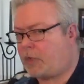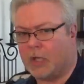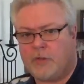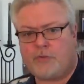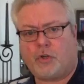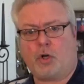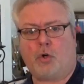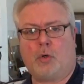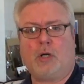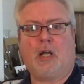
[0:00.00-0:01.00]

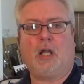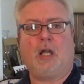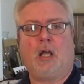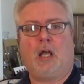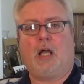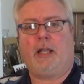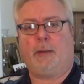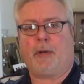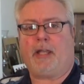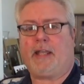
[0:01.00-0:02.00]
So in
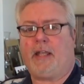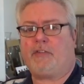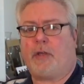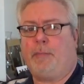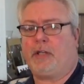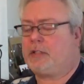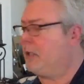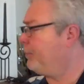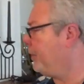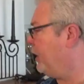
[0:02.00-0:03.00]
my case, I picked
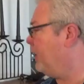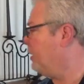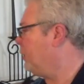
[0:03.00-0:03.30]
up a